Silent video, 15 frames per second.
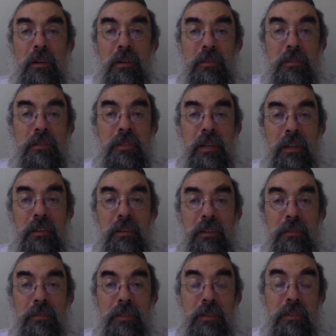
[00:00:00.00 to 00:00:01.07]
If your
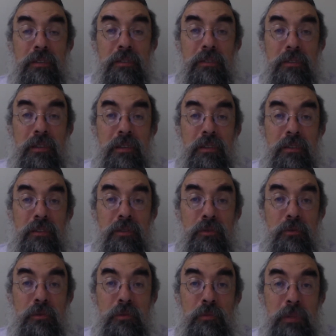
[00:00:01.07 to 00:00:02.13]
approach is your
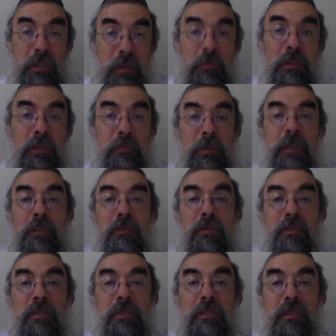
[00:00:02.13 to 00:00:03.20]
own
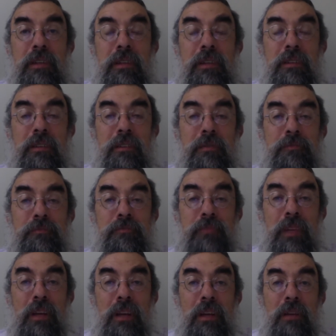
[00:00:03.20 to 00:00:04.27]
understanding of things,
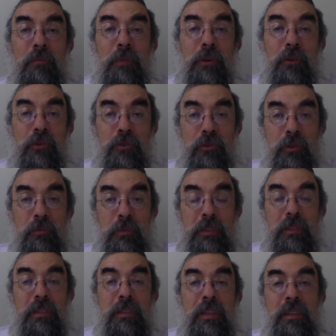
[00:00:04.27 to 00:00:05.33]
then you will be limited
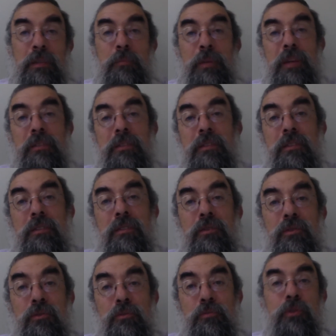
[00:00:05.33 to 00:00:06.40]
by your own understanding,
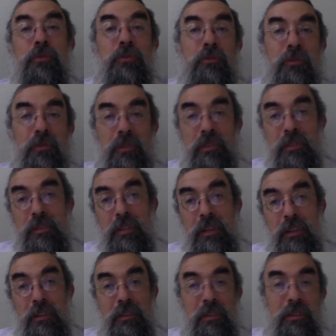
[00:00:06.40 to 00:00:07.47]
because
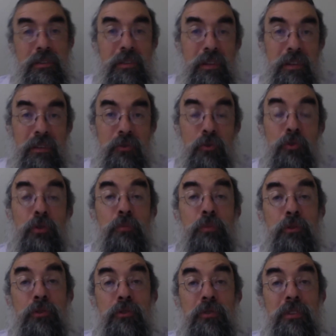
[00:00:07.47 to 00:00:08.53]
you are missing that
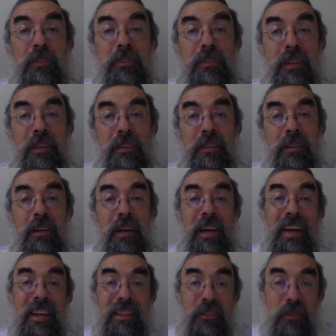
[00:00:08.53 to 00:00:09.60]
capacity to put your own
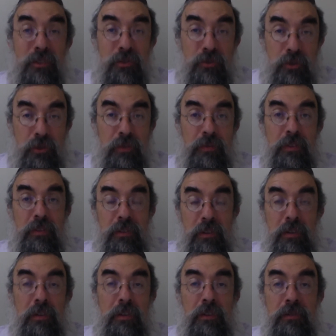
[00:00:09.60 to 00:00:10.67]
understanding to the side,
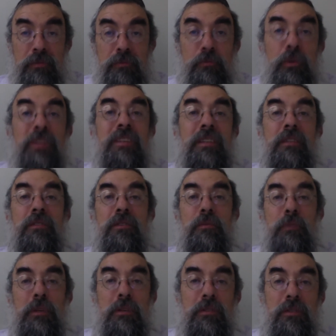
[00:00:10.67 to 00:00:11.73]
or to put your
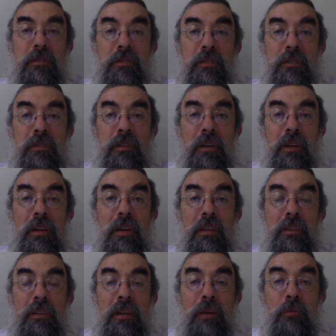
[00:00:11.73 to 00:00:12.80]
understanding to the
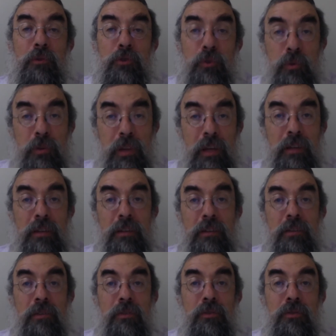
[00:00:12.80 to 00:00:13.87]
service of
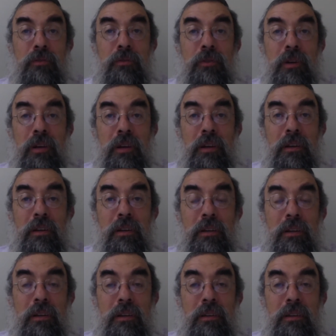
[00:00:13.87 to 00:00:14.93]
what needs to be understood,
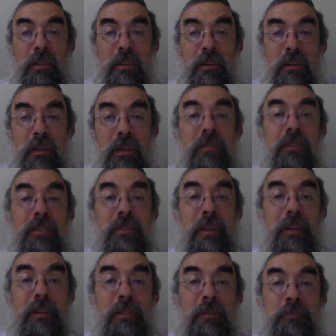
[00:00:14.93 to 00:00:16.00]
not what you would
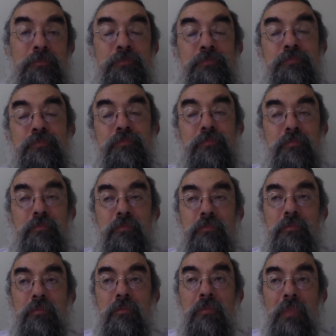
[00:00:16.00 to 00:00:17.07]
like to
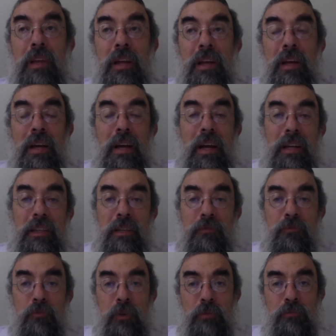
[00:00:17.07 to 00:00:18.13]

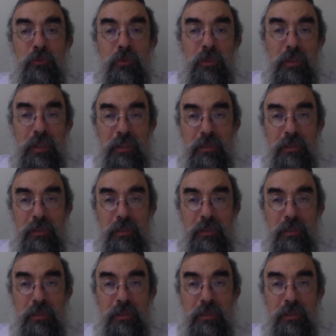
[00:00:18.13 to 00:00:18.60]
understand.